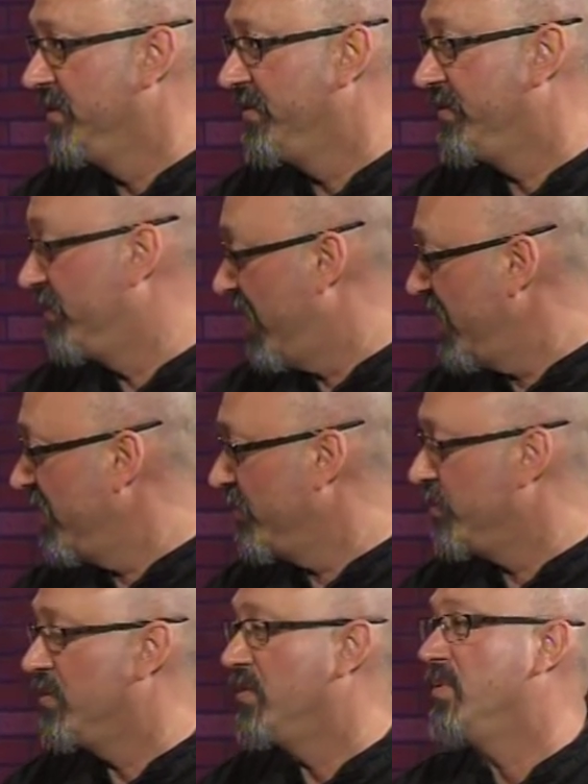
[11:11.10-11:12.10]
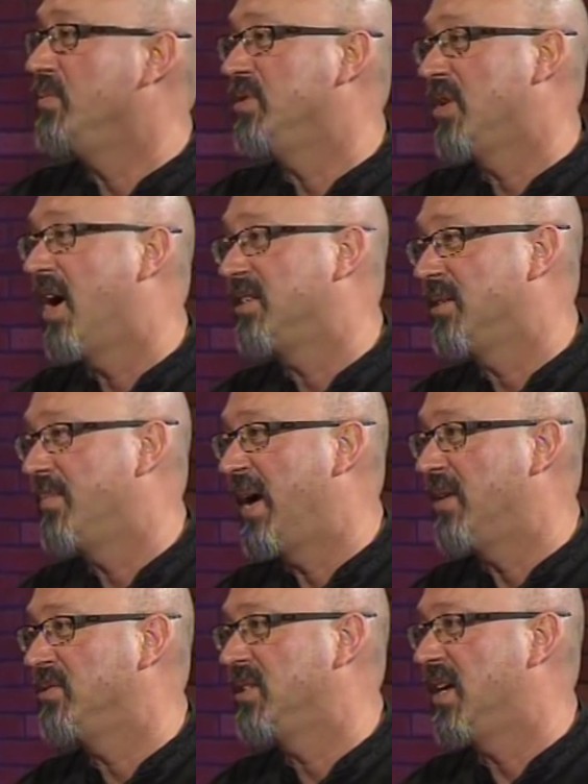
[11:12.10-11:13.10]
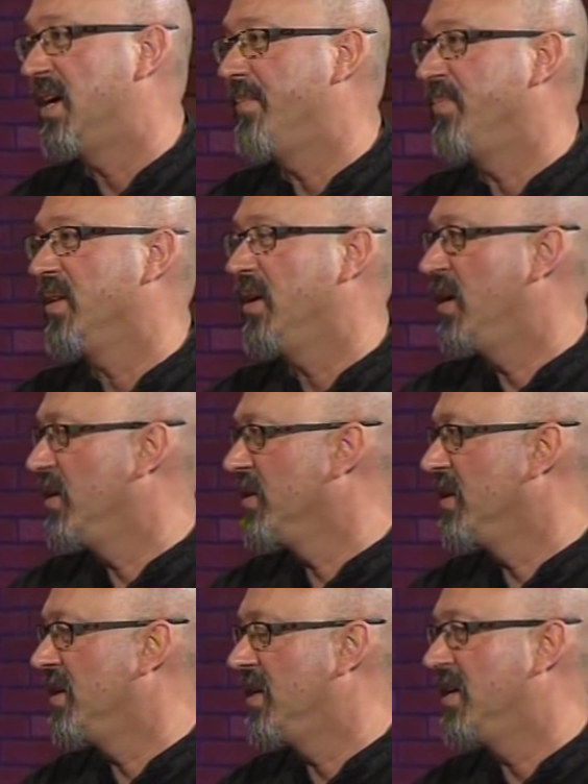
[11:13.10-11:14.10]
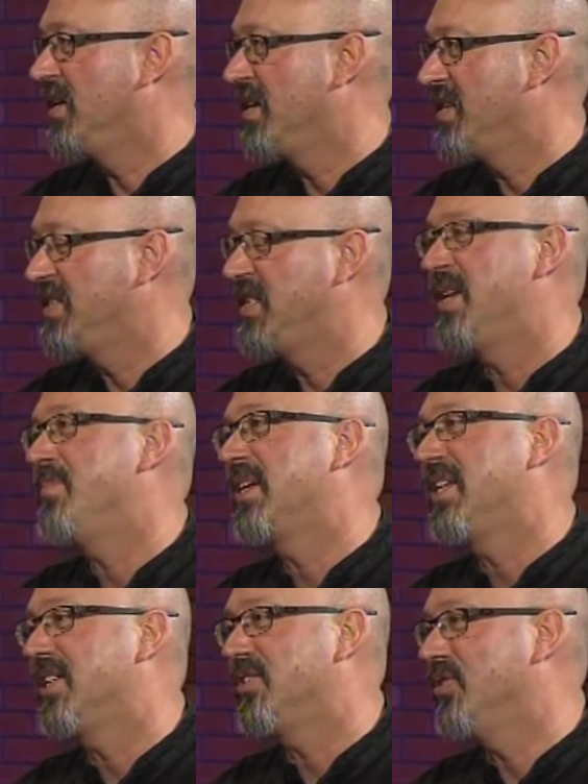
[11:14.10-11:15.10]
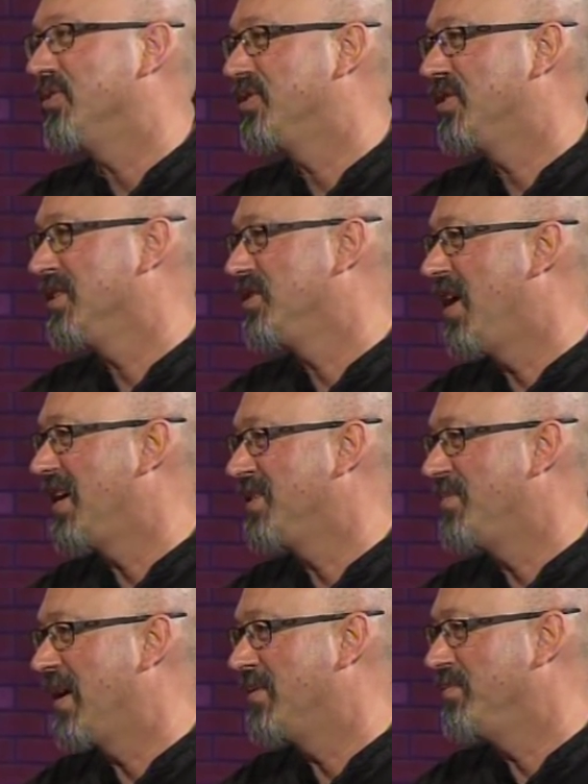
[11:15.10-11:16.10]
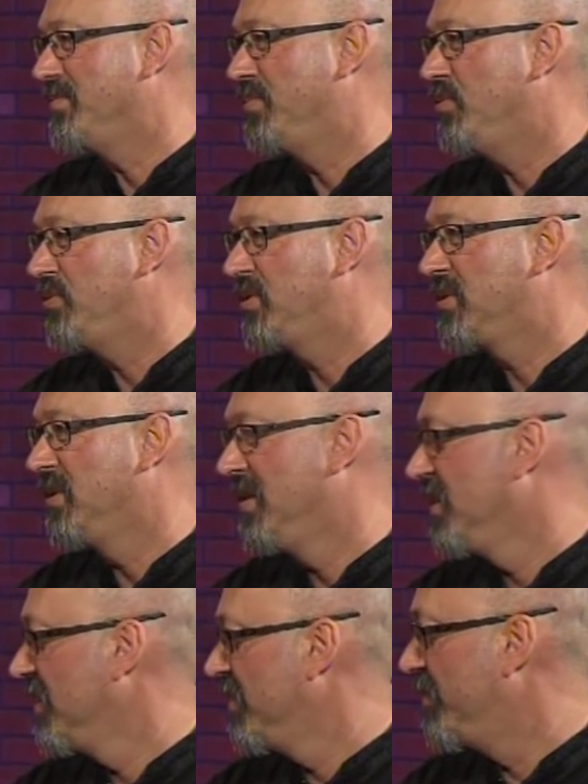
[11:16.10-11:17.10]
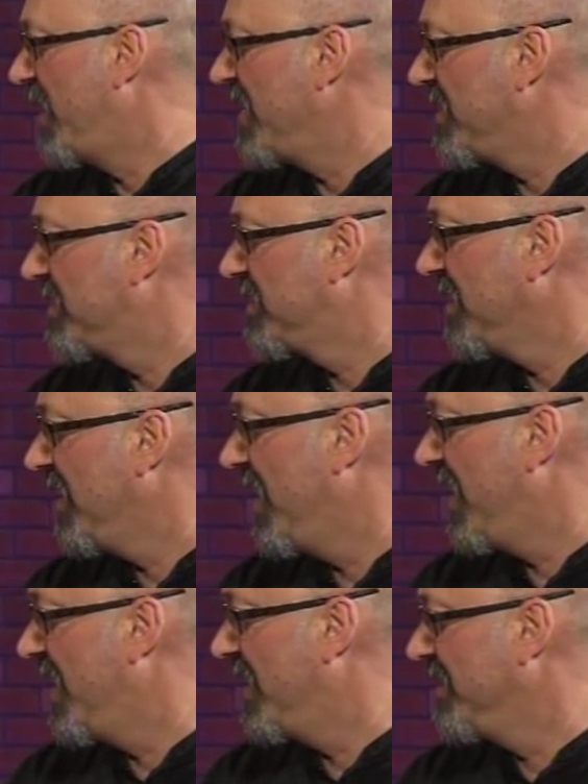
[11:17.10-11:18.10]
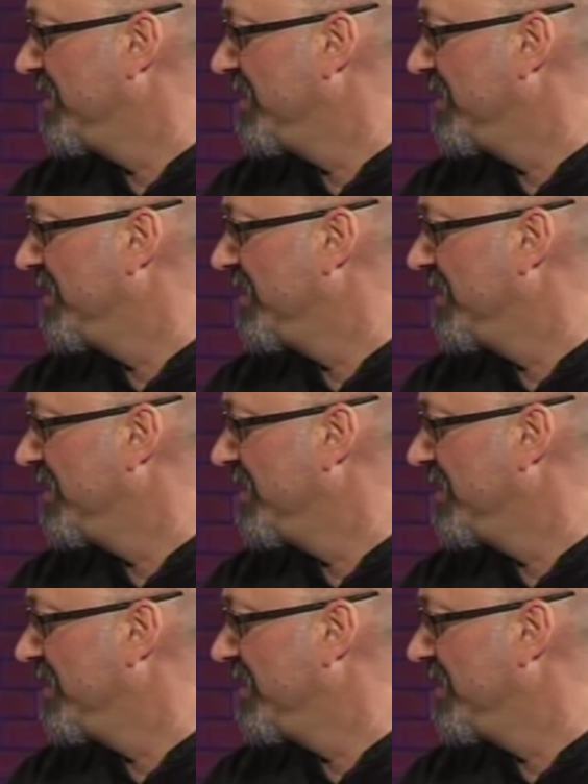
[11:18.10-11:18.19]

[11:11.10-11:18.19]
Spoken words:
right? When we talked about, I think Dan McNichol talked about boots, bikes, and